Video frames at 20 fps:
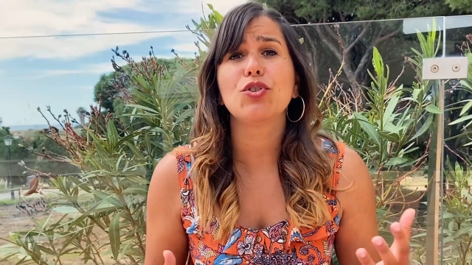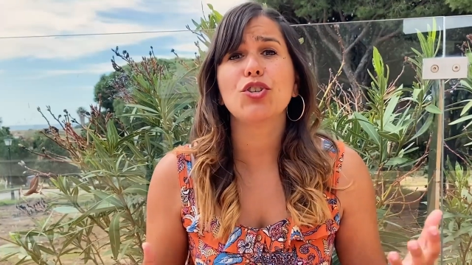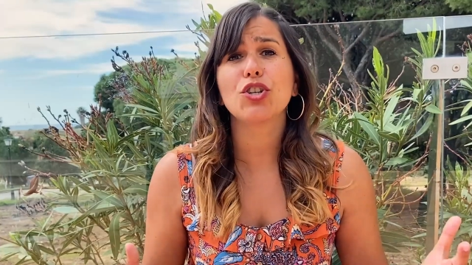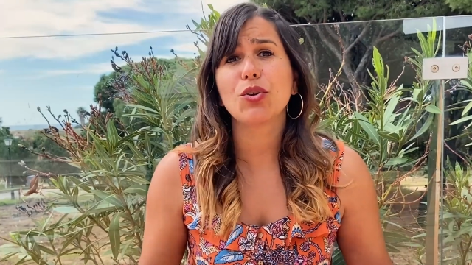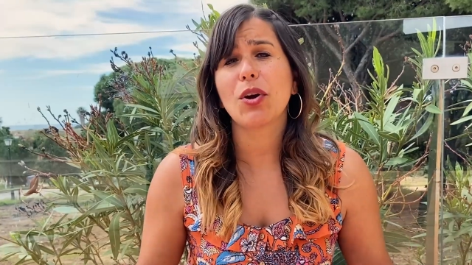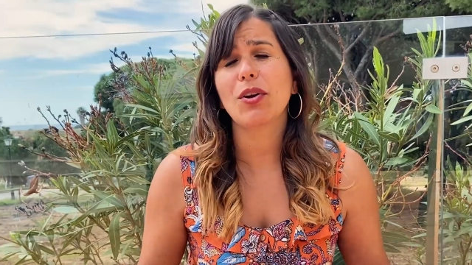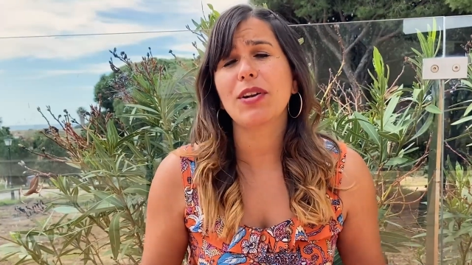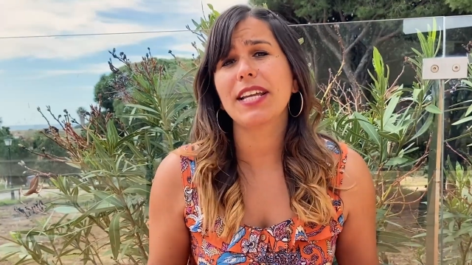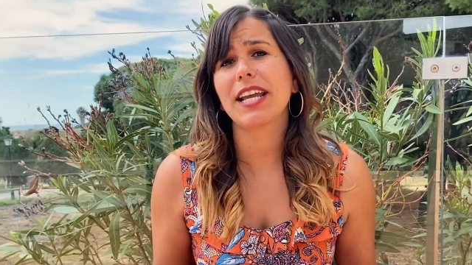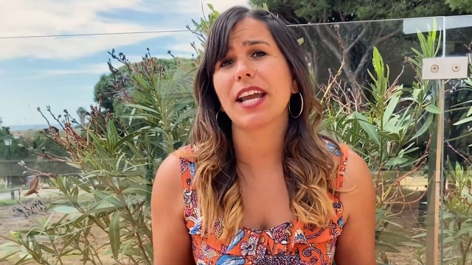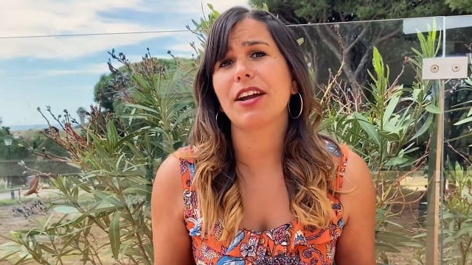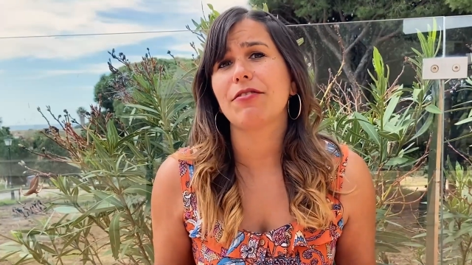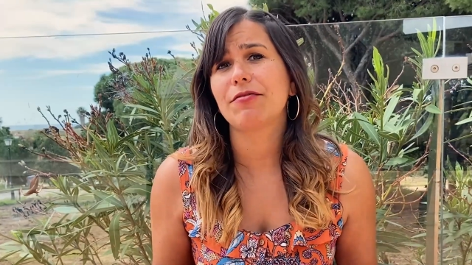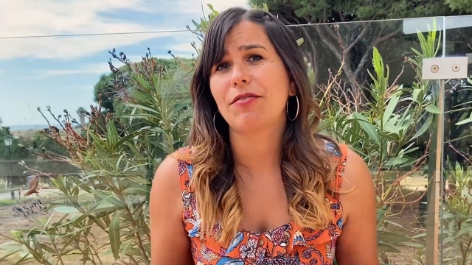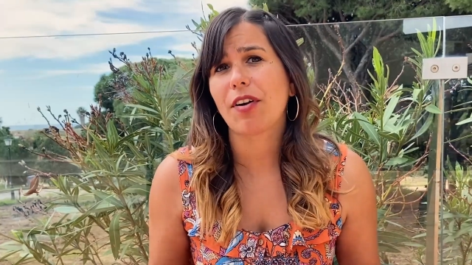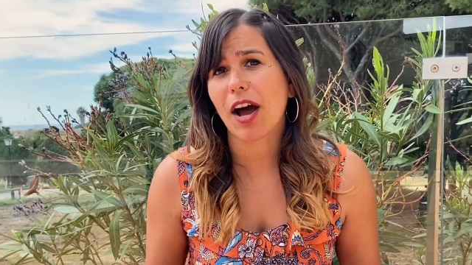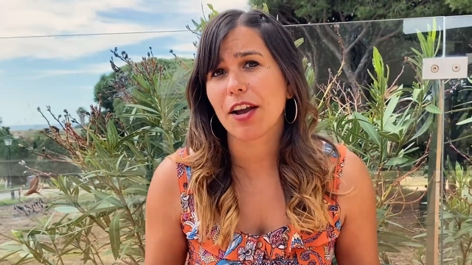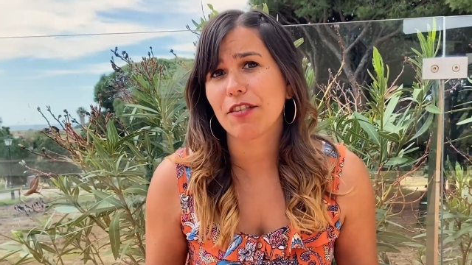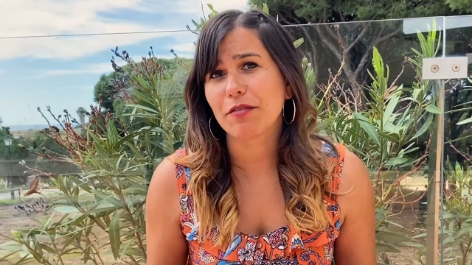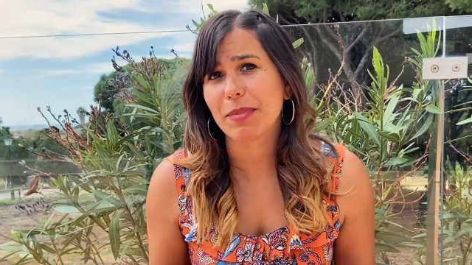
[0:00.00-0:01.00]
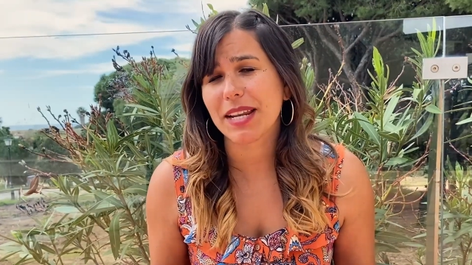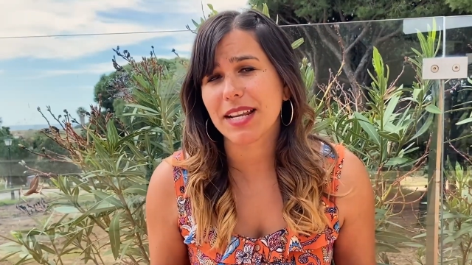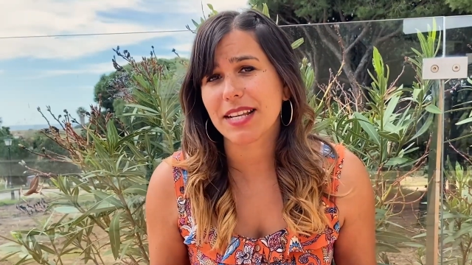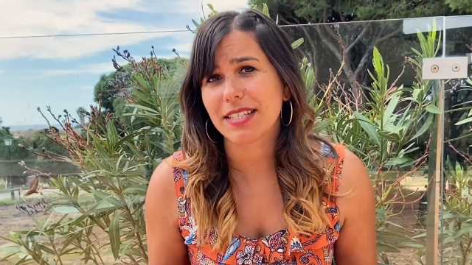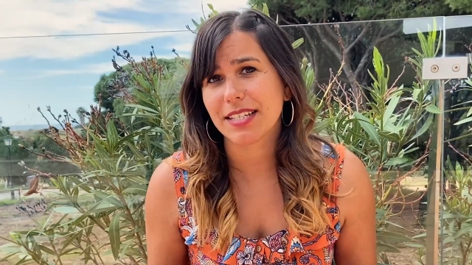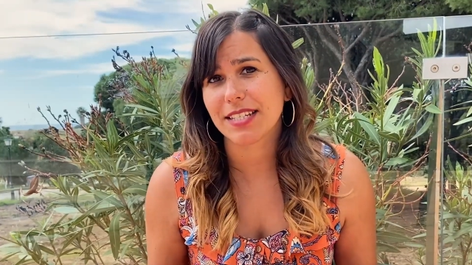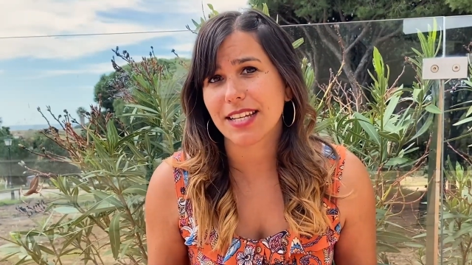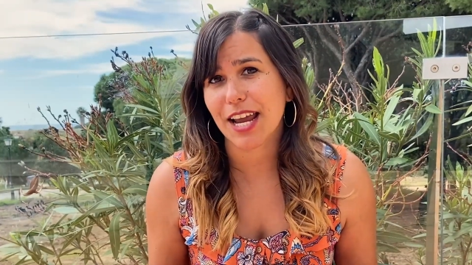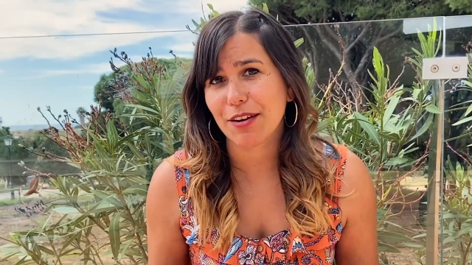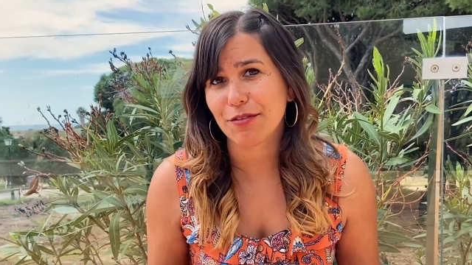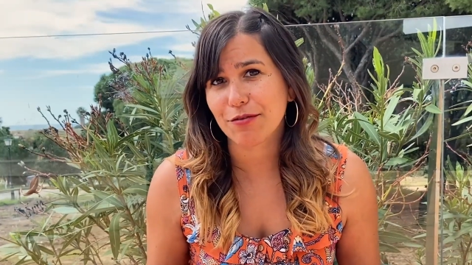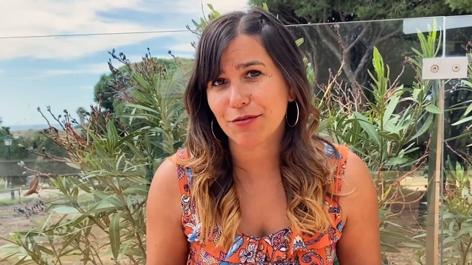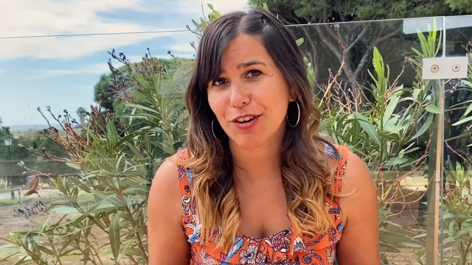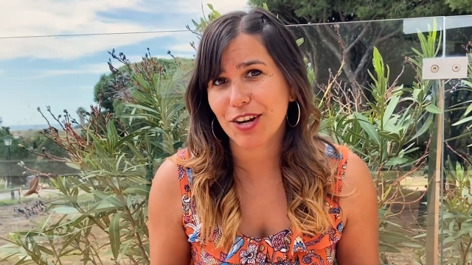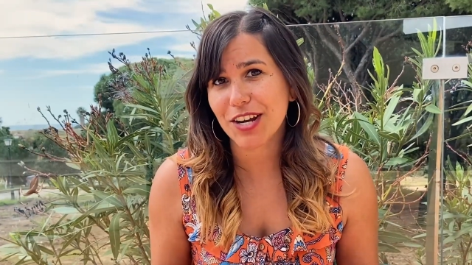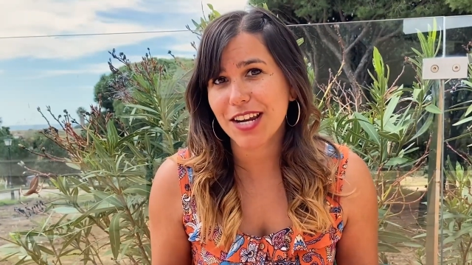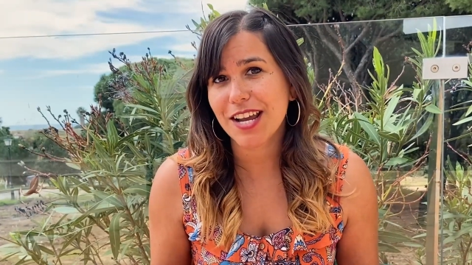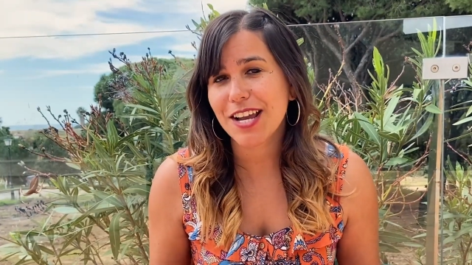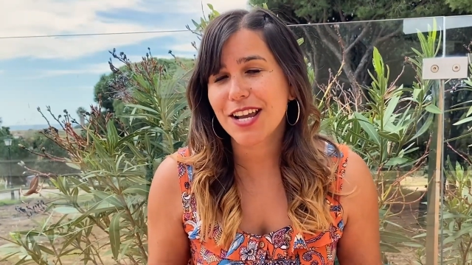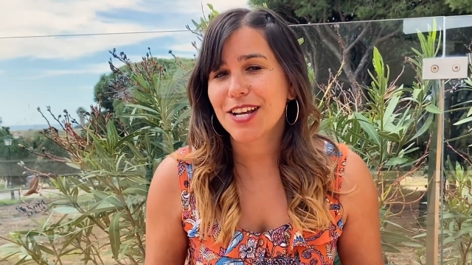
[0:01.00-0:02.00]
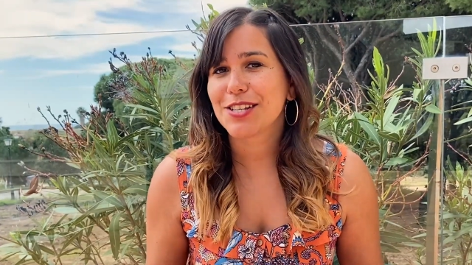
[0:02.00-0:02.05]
do only get 5 minutes a day free,